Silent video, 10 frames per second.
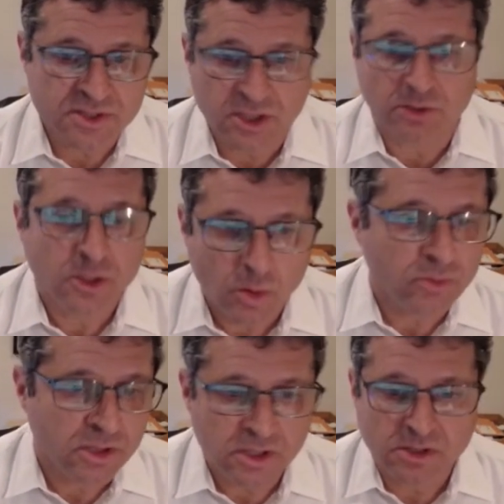You
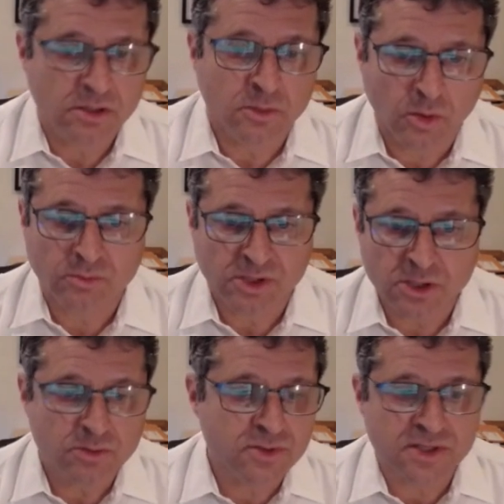won't
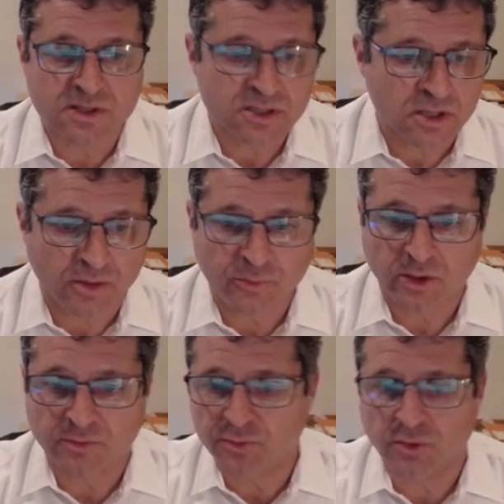use the
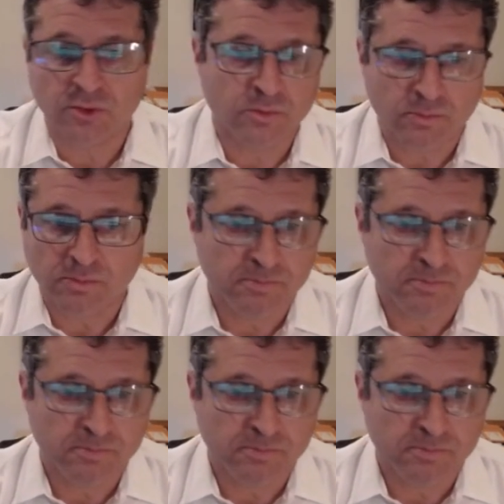software for